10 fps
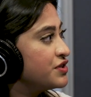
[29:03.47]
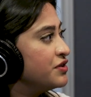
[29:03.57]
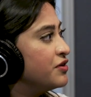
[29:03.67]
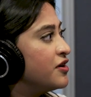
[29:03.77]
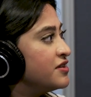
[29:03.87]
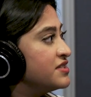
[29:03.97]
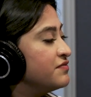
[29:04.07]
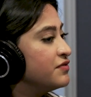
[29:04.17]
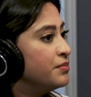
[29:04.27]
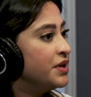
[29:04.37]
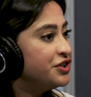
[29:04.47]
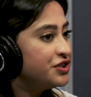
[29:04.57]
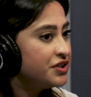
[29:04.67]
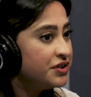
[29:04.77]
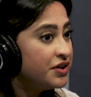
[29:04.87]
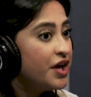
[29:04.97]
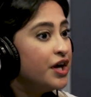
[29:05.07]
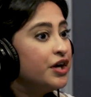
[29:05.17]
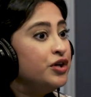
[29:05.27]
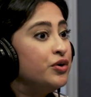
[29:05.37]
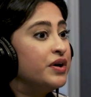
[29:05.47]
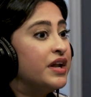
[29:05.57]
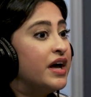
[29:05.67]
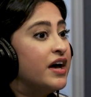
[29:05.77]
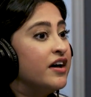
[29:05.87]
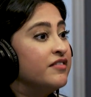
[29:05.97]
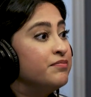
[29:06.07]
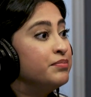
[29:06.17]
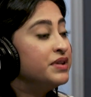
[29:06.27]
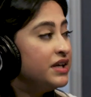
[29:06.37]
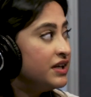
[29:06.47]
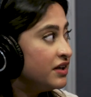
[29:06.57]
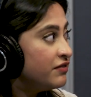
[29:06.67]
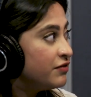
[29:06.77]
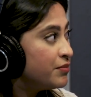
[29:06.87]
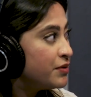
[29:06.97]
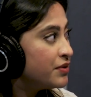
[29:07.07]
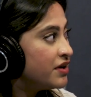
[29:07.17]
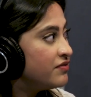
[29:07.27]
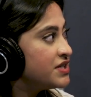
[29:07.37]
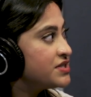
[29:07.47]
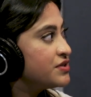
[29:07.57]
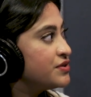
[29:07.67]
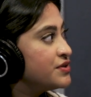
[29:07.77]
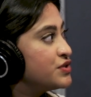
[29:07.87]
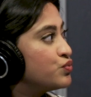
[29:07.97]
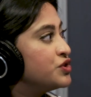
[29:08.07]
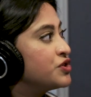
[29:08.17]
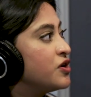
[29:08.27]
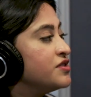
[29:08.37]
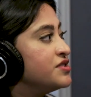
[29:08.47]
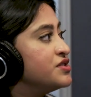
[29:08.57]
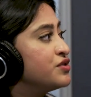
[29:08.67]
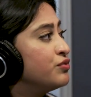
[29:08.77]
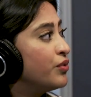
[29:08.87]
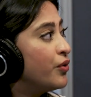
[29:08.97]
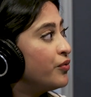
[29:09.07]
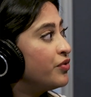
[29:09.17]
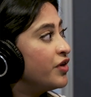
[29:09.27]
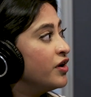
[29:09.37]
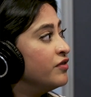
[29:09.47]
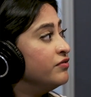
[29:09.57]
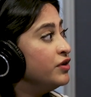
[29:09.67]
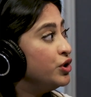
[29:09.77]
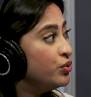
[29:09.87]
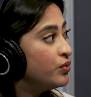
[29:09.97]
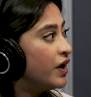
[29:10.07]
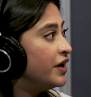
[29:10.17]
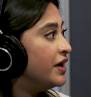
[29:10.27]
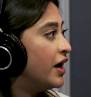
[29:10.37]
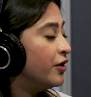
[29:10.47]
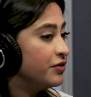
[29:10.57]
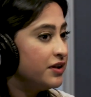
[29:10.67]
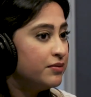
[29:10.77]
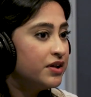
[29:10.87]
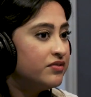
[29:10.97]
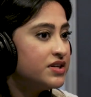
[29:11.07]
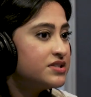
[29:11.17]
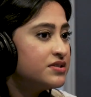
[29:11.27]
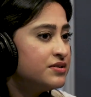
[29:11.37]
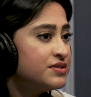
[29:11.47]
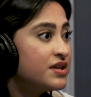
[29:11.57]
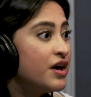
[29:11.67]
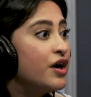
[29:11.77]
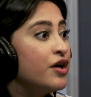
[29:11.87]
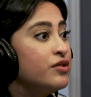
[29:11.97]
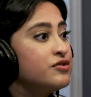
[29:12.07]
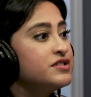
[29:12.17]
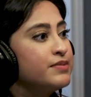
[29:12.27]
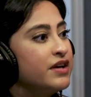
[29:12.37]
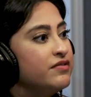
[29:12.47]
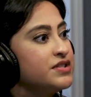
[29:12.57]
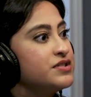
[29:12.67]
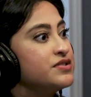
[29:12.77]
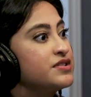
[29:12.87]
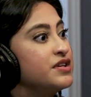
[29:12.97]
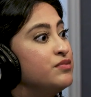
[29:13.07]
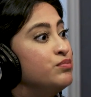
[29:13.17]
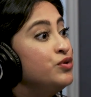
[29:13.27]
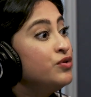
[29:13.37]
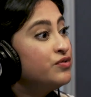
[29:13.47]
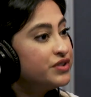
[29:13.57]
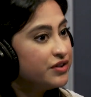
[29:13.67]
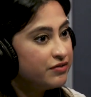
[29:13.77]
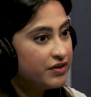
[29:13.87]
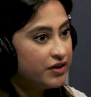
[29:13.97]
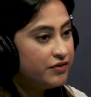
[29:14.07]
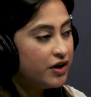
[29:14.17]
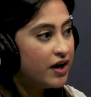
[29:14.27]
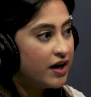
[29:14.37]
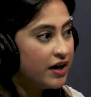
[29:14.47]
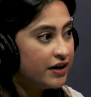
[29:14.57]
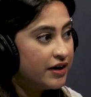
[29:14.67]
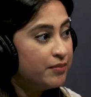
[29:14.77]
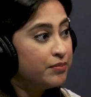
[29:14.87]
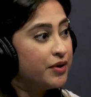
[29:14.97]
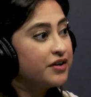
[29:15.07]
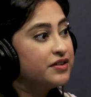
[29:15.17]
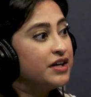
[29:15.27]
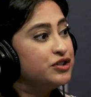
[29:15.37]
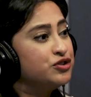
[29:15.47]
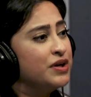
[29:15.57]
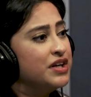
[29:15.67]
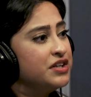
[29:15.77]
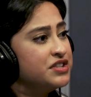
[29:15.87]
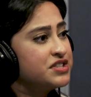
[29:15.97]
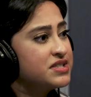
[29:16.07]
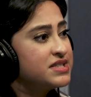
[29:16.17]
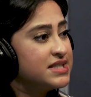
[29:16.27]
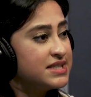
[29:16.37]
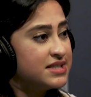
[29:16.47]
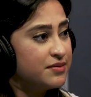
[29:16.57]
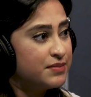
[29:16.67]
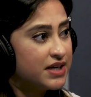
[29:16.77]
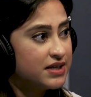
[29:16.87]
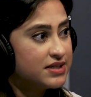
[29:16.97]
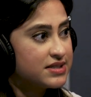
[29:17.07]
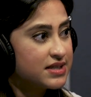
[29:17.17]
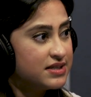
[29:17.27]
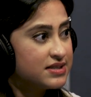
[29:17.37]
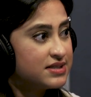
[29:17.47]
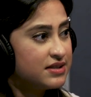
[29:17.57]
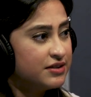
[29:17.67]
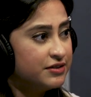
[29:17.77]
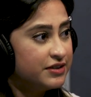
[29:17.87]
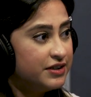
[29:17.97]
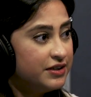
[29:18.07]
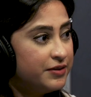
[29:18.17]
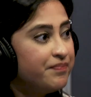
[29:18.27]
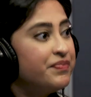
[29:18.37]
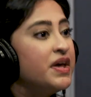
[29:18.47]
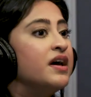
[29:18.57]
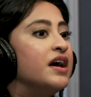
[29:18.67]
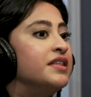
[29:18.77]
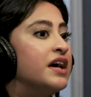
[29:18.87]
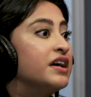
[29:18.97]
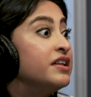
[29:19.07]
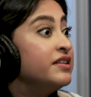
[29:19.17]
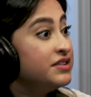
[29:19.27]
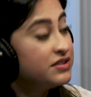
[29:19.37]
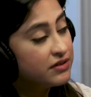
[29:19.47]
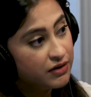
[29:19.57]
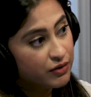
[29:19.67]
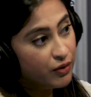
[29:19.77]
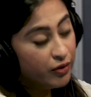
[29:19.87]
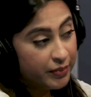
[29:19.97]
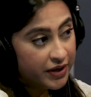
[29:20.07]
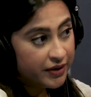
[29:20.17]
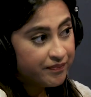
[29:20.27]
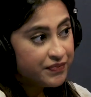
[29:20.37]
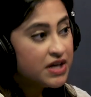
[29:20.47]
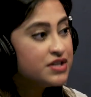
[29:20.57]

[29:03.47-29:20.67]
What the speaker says: which can cause inflammation. You can have bleeding from the blood vessels, which causes growth of new unhealthy blood vessels. Those blood vessels can move to the front of your eye and block that drainage system that I discussed earlier, and that can lead to glaucoma.